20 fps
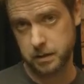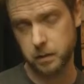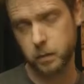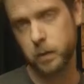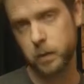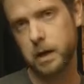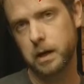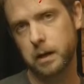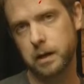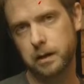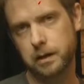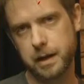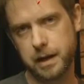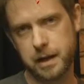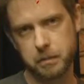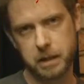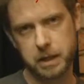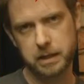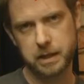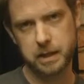while
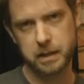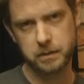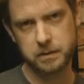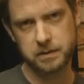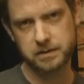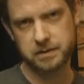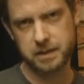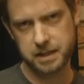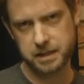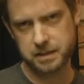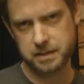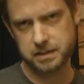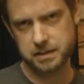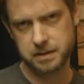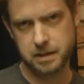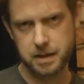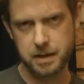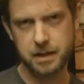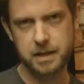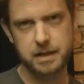aiming down sights
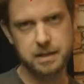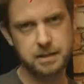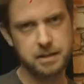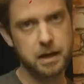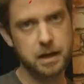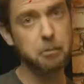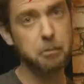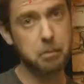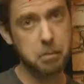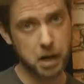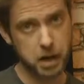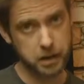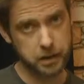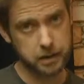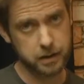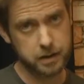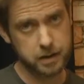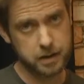is a bug.